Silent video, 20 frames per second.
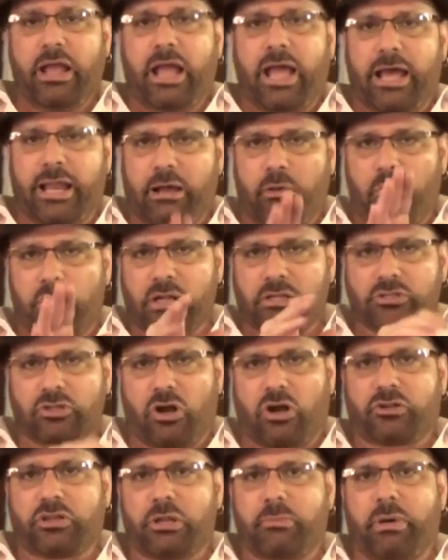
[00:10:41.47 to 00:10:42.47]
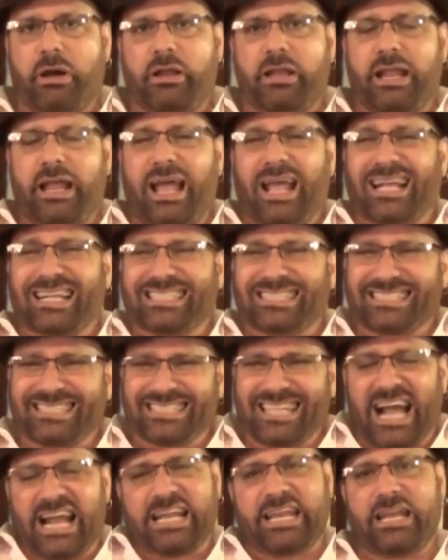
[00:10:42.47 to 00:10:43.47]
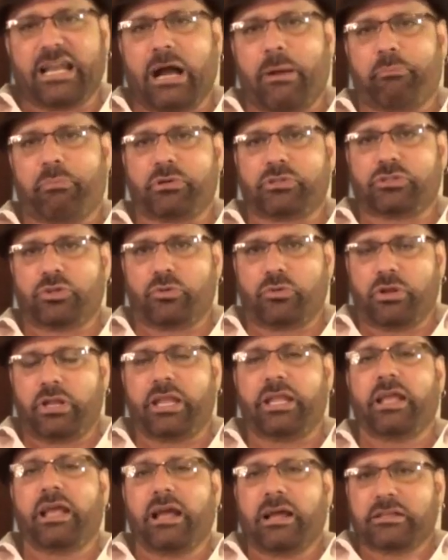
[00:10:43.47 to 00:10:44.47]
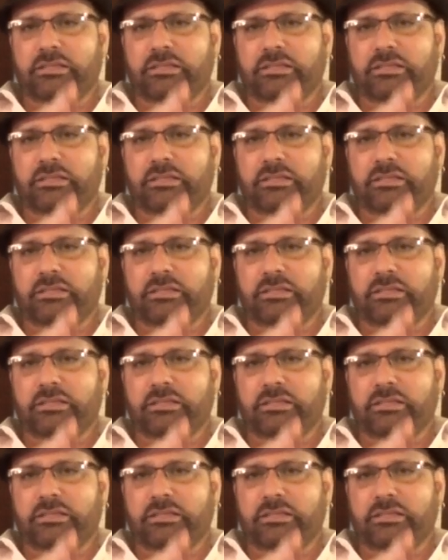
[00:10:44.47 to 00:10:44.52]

And I want to talk to you about an exciting opportunity